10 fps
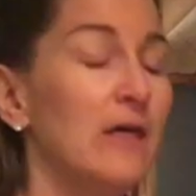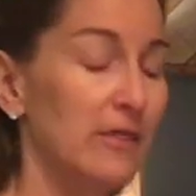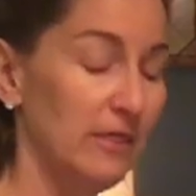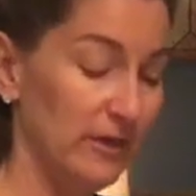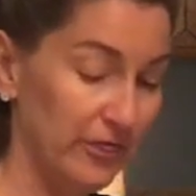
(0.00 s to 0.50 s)

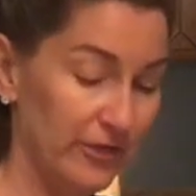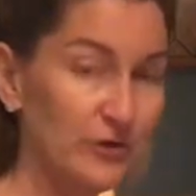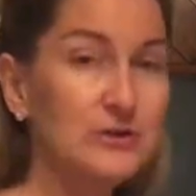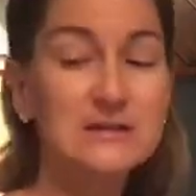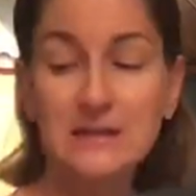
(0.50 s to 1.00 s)
The
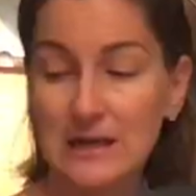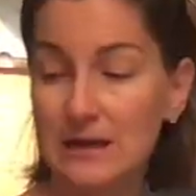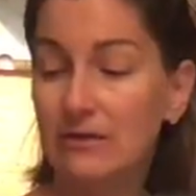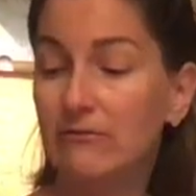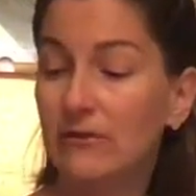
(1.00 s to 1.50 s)

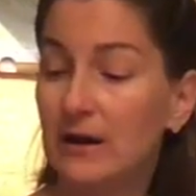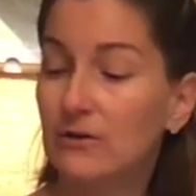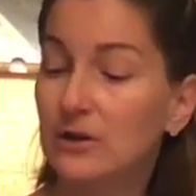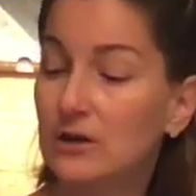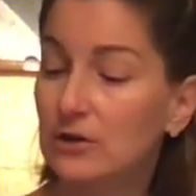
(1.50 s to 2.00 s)
13th,
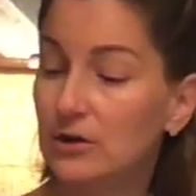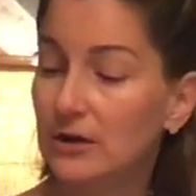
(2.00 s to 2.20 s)
very good.